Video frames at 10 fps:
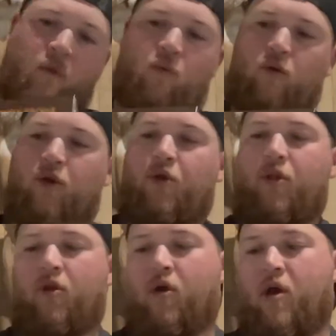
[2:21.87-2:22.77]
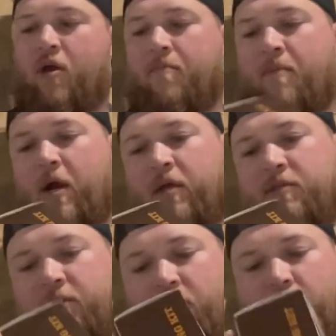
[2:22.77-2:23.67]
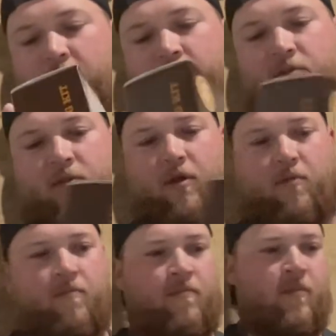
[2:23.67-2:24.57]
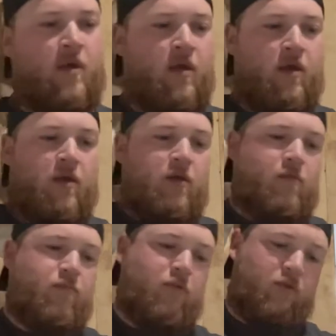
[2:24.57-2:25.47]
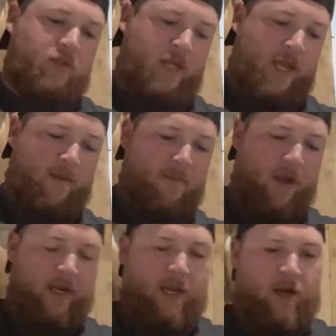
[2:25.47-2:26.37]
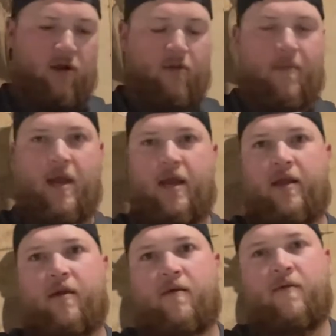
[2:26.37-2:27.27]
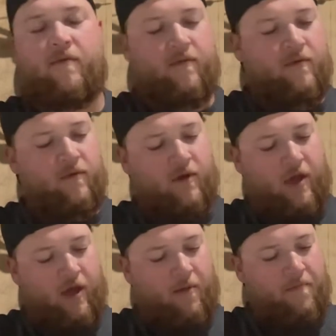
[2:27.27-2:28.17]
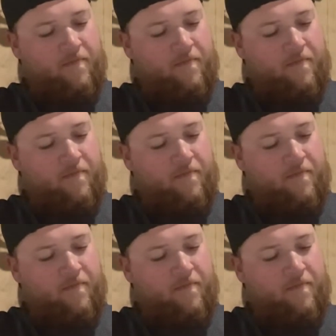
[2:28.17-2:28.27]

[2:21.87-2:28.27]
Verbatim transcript: we're gonna do a little unboxing on it. So pull the tab back here on the back. Um,